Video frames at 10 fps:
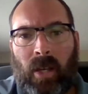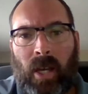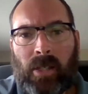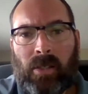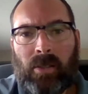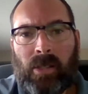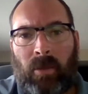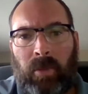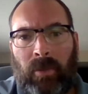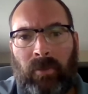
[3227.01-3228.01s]
Uh,
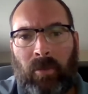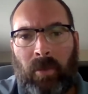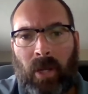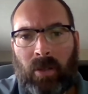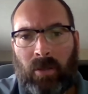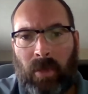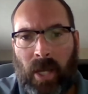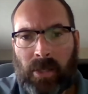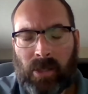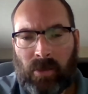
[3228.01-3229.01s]
separate from medical
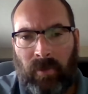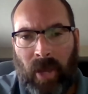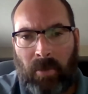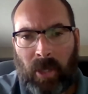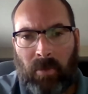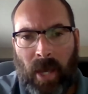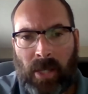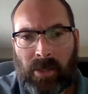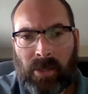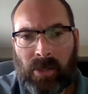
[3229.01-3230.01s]
masks or fabric
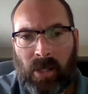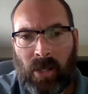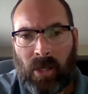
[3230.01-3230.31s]
masks,